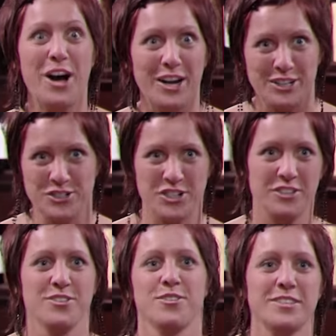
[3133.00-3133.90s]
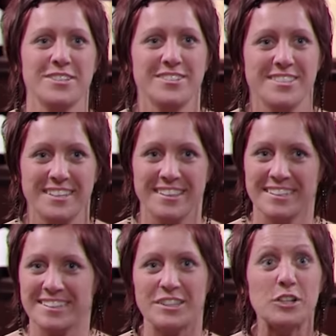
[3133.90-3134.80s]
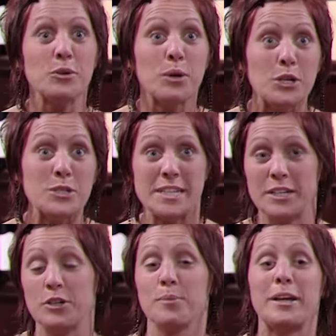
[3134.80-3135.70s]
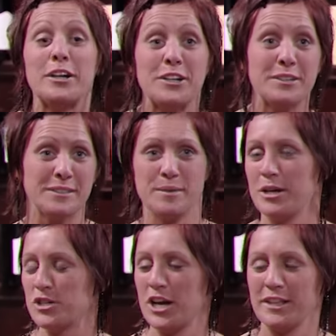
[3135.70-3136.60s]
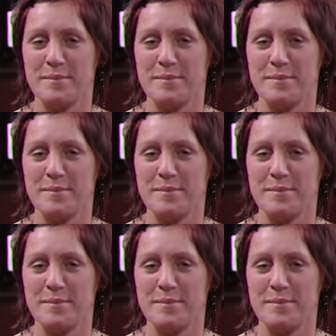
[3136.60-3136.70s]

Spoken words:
not gonna try those oysters. I think that they're gross. I know better. I'm not trying